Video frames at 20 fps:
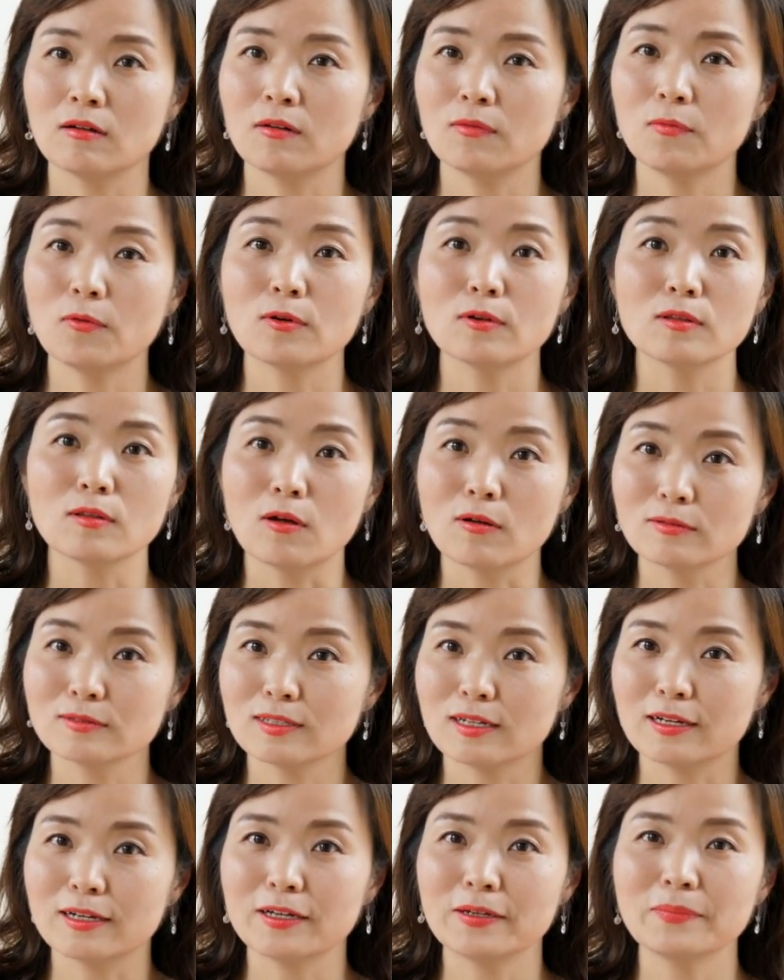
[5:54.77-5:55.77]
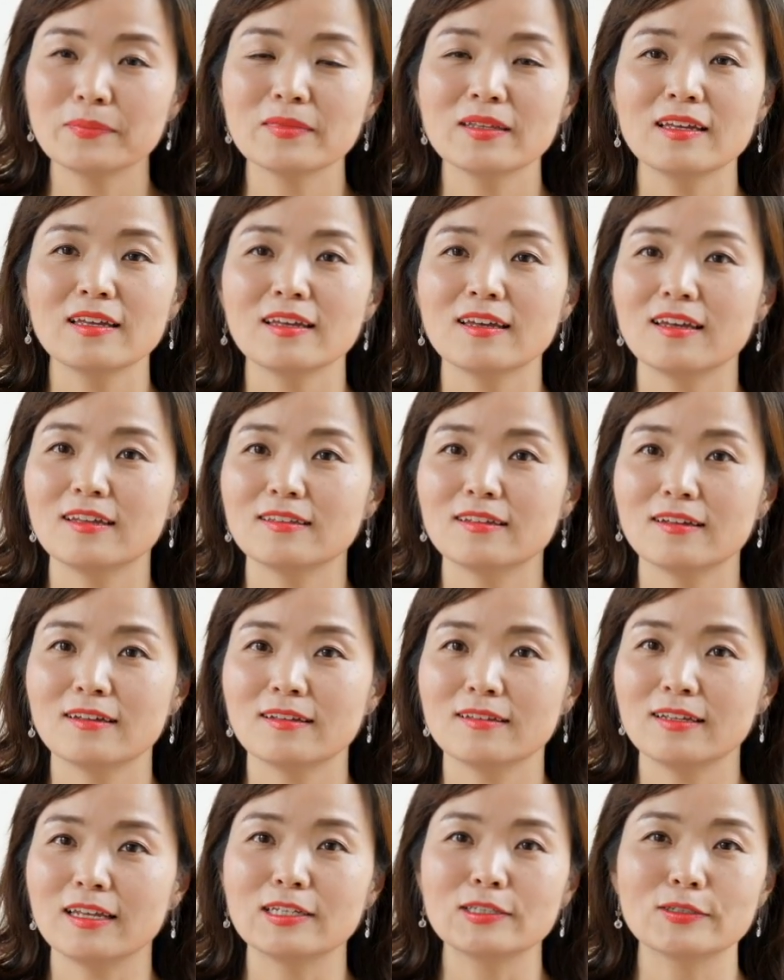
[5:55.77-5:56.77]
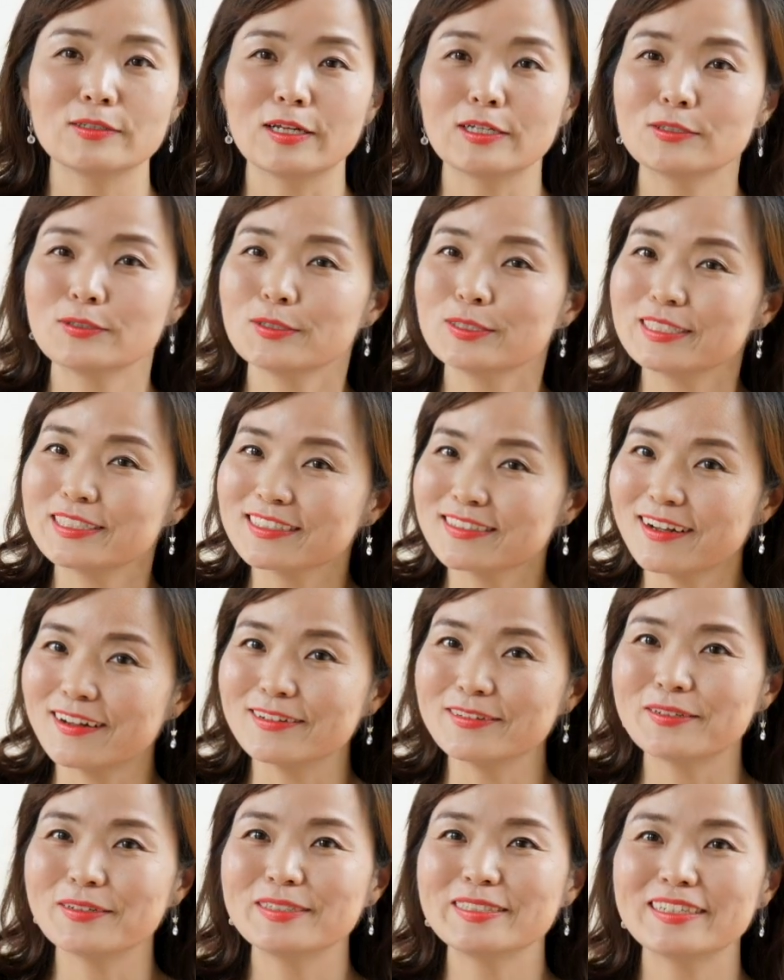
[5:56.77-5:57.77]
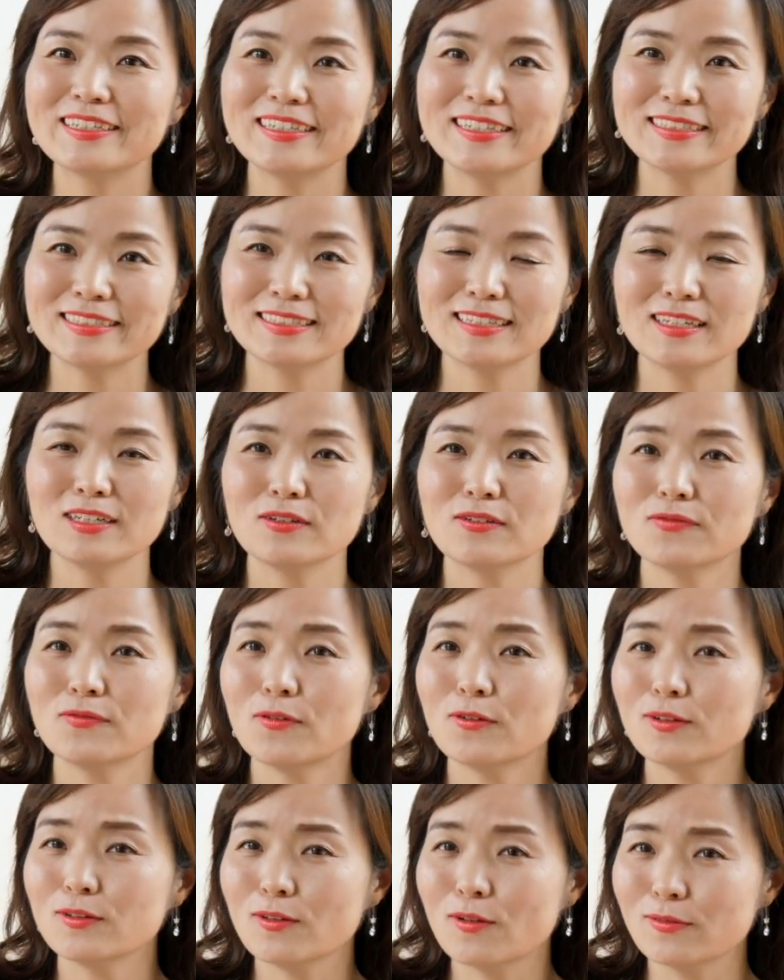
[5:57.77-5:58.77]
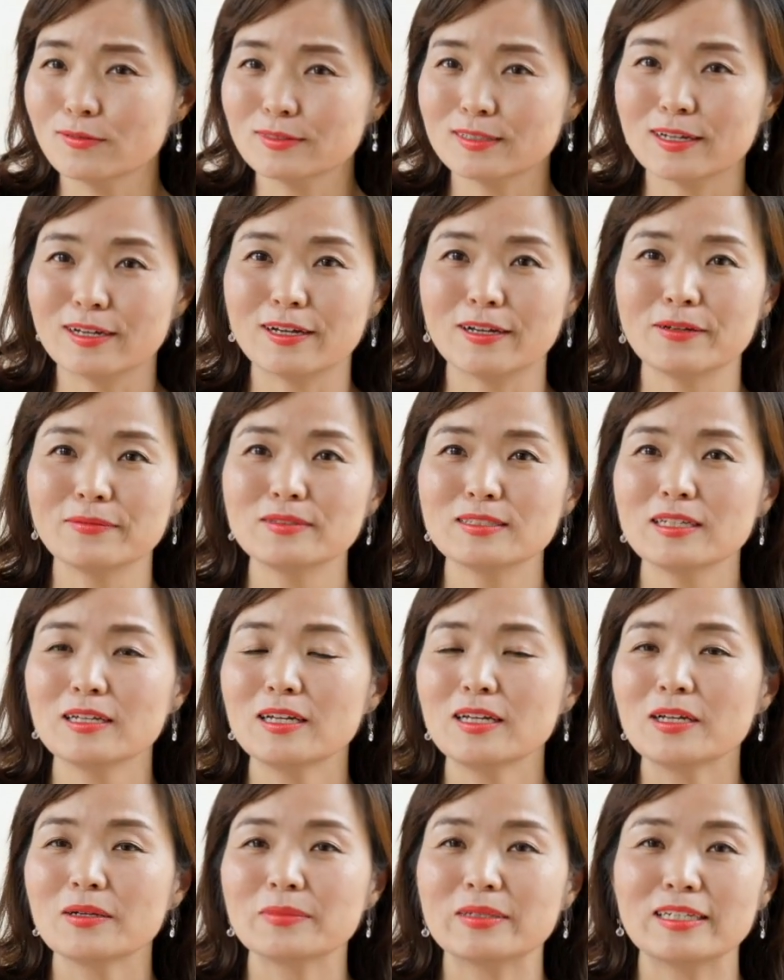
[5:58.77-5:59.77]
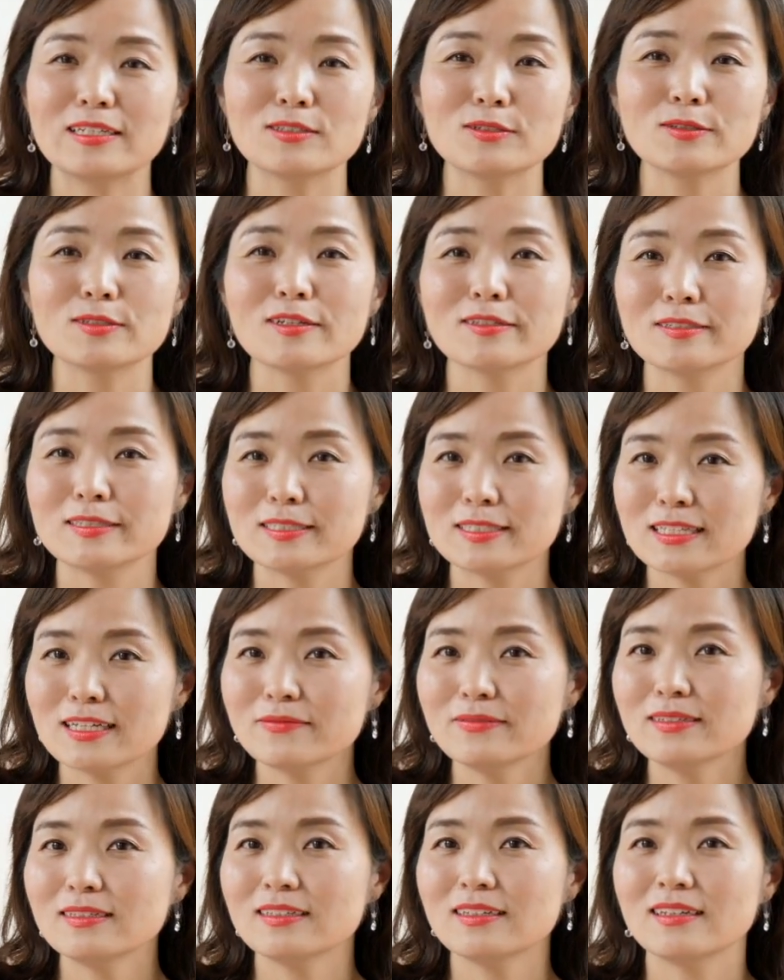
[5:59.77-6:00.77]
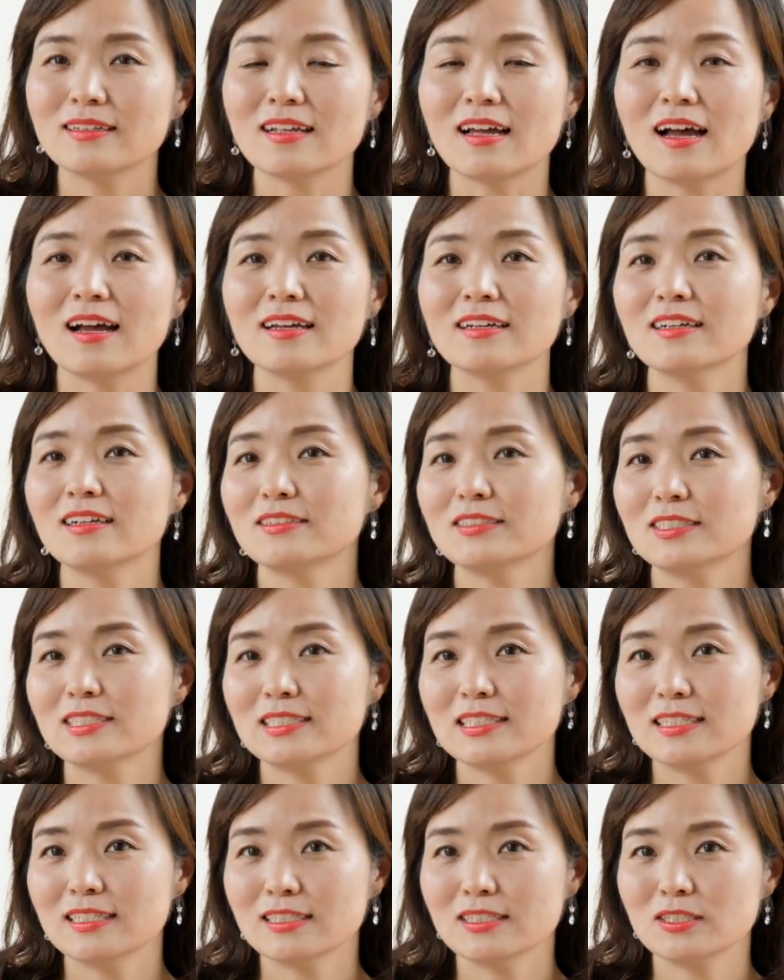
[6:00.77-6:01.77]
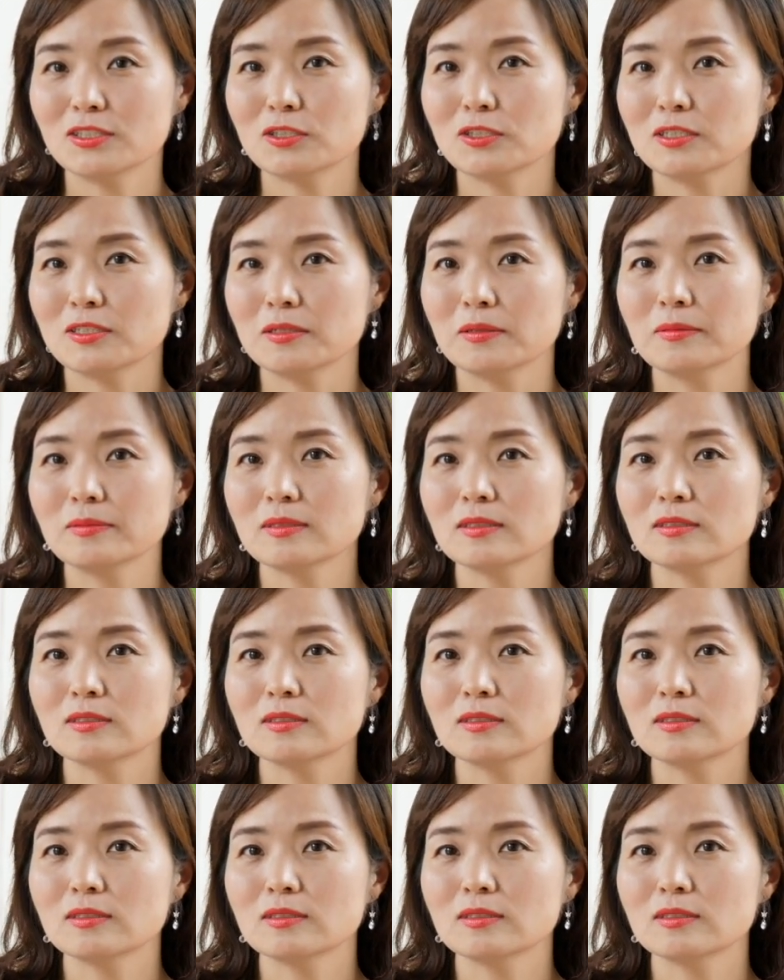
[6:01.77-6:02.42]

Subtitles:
for a long time, and then international scholars at ECU for a long time. In 2017, I got a citizenship, so